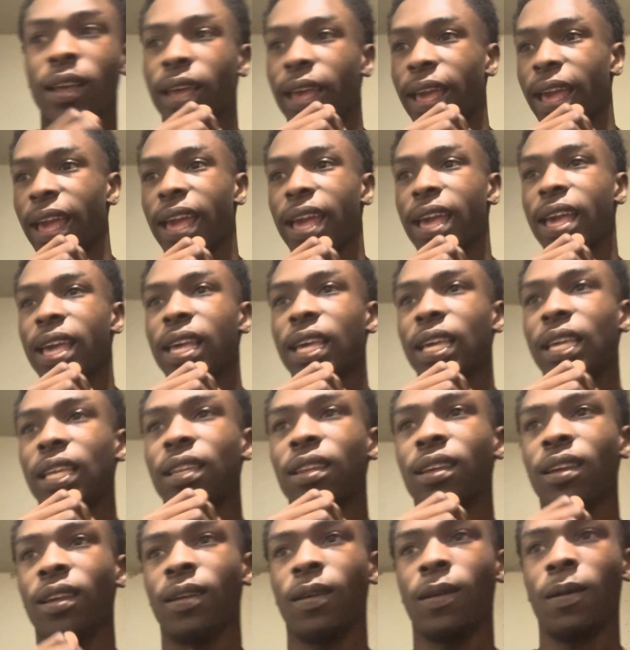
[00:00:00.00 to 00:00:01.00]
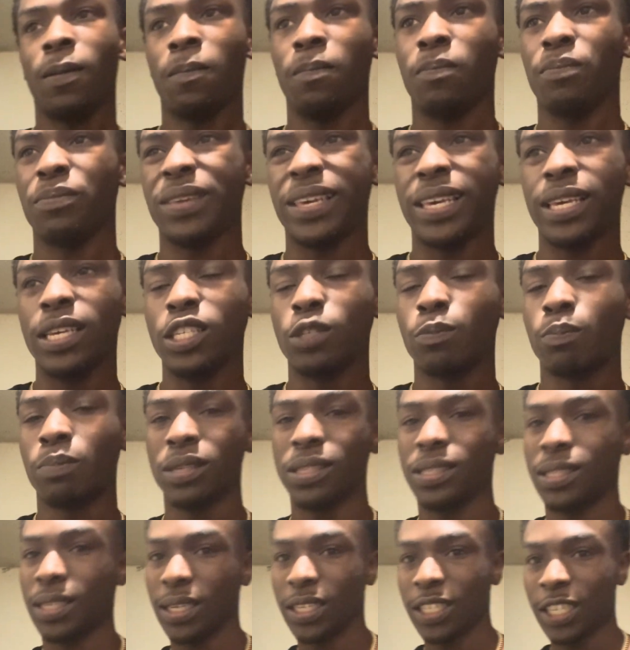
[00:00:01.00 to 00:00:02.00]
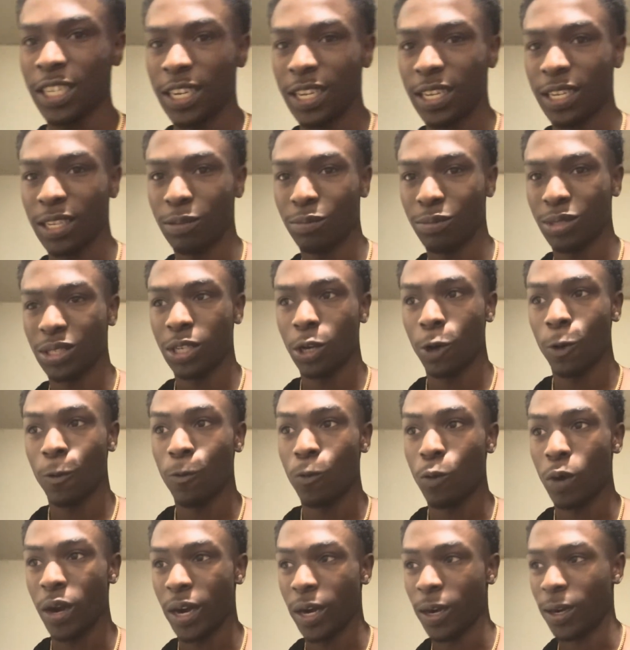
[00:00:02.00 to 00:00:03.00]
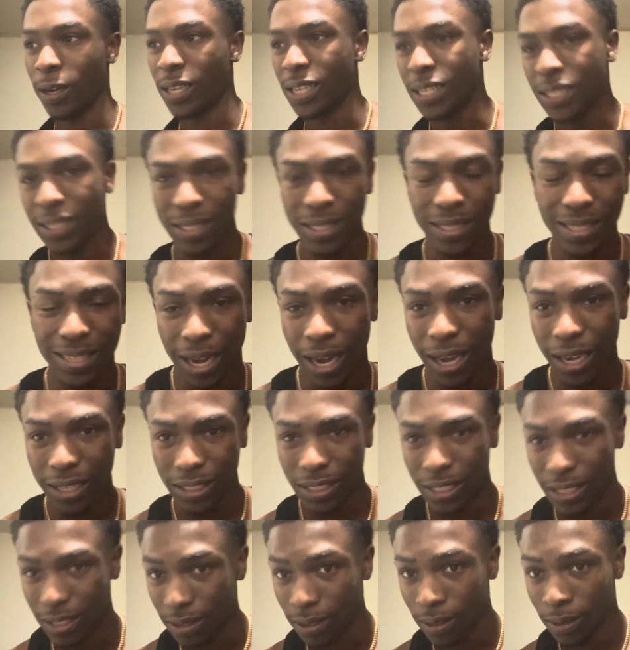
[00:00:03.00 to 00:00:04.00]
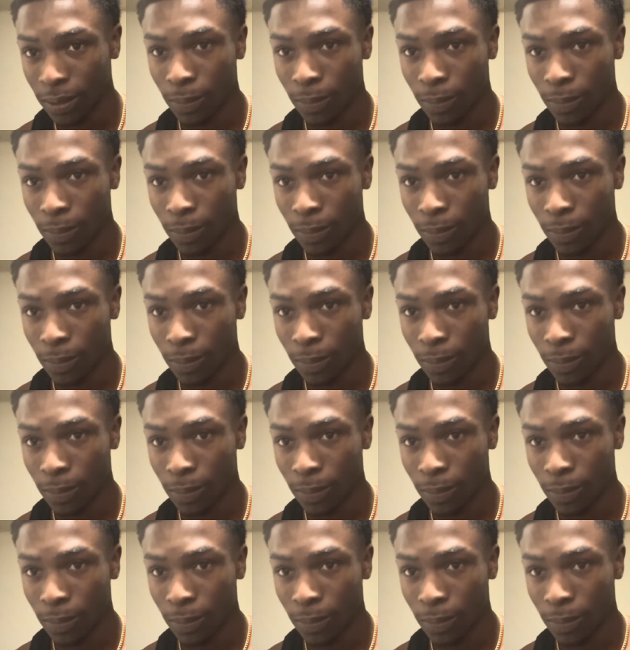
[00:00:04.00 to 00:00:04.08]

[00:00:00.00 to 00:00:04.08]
And he's positioning himself where he's dodging